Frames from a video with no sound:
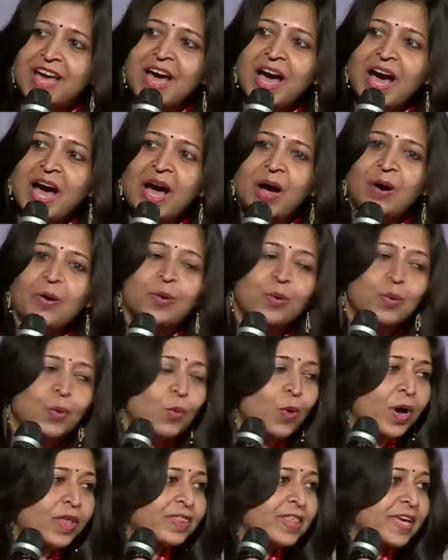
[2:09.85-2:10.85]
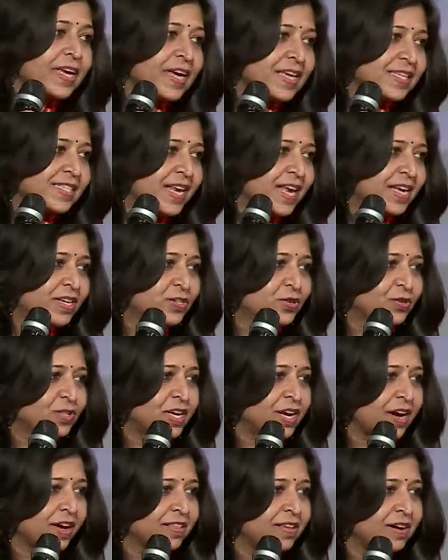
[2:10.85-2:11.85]
how one thing has led to
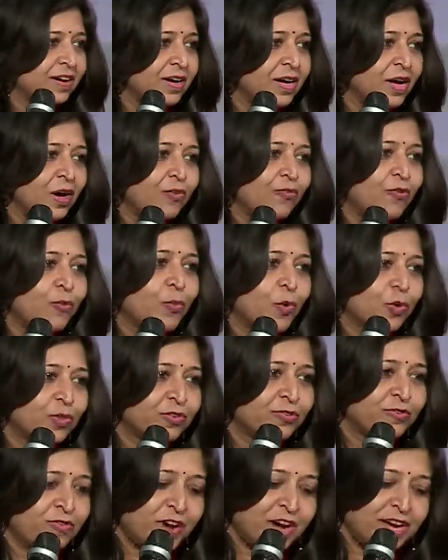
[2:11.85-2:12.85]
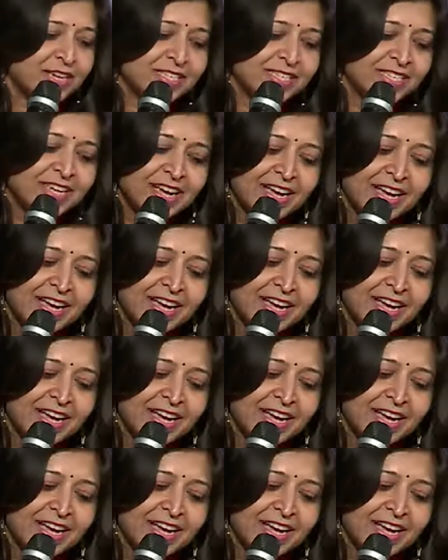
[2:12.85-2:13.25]
the other for both of us.